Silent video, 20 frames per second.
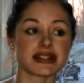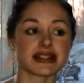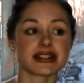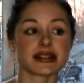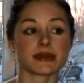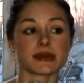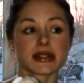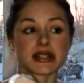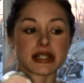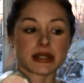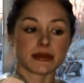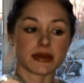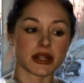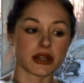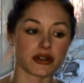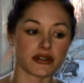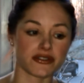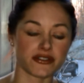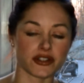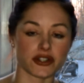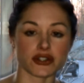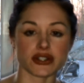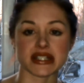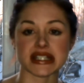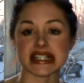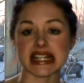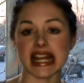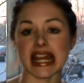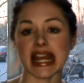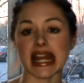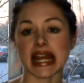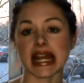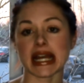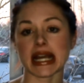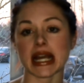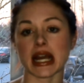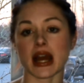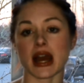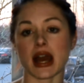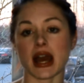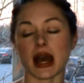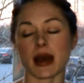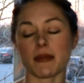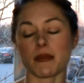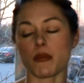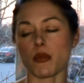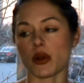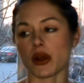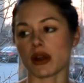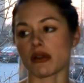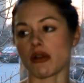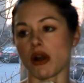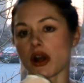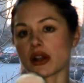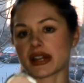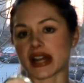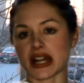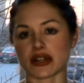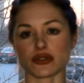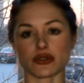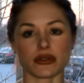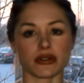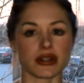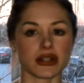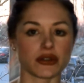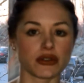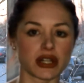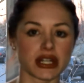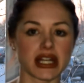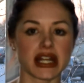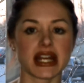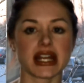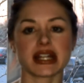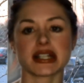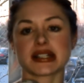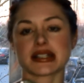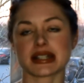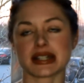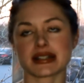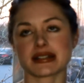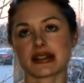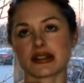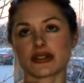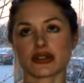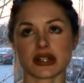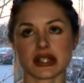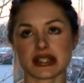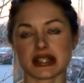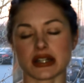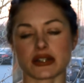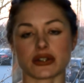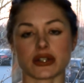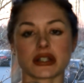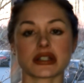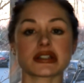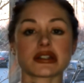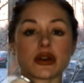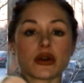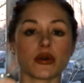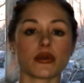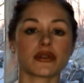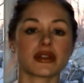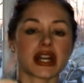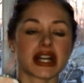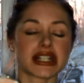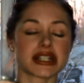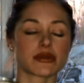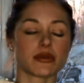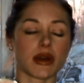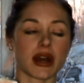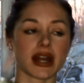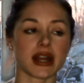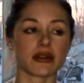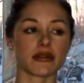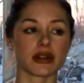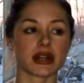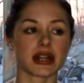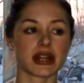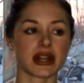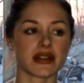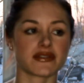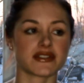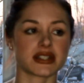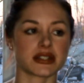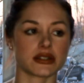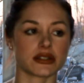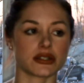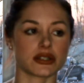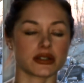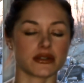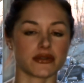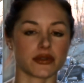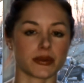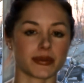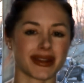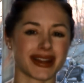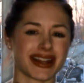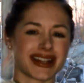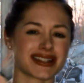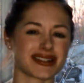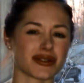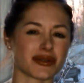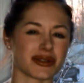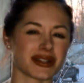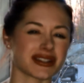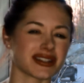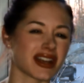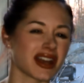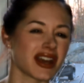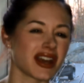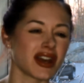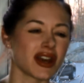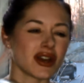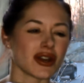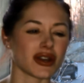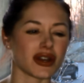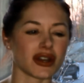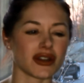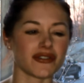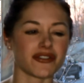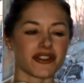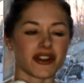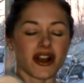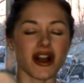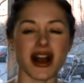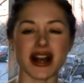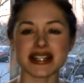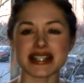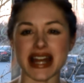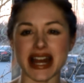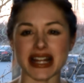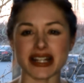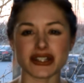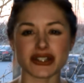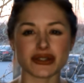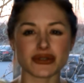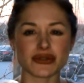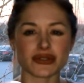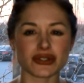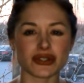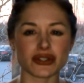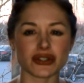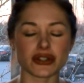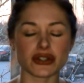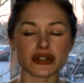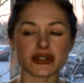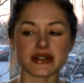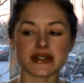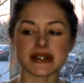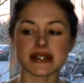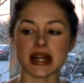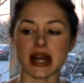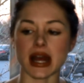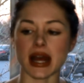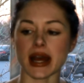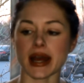It's supposed to be good for your skin, more all natural ingredients, etc., etc. So that's why I really like Physicians Formula. It's always good for contact users.